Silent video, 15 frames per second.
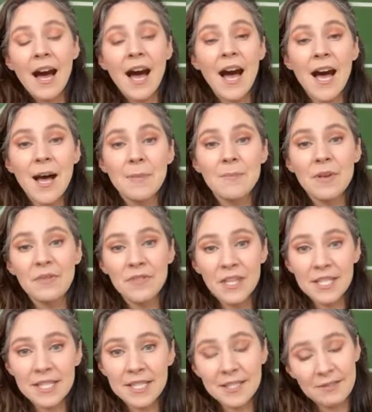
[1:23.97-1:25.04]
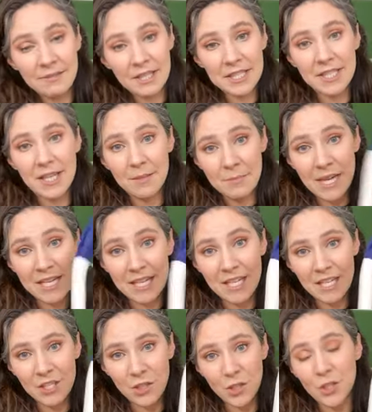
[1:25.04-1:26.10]
Um, this, this can make it
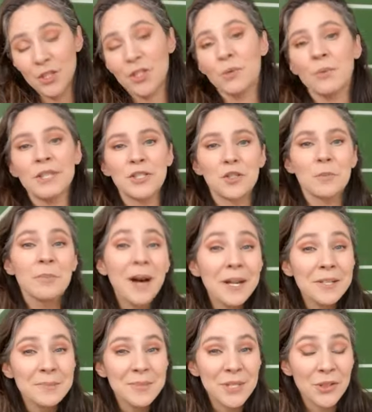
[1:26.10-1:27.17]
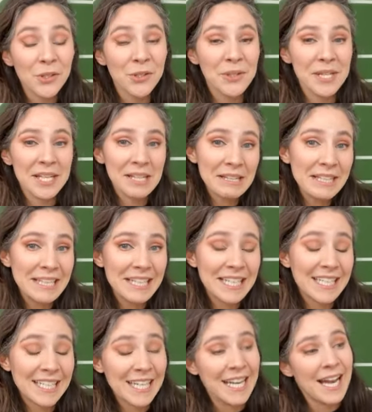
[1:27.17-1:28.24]
easier to reach your bottom to thoroughly clean
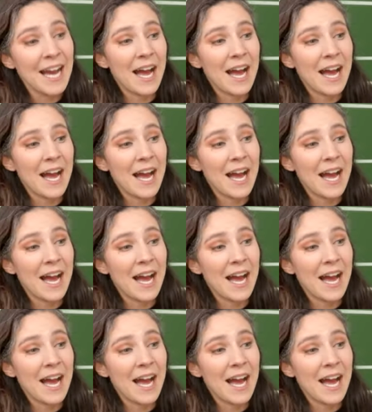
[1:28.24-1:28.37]
it.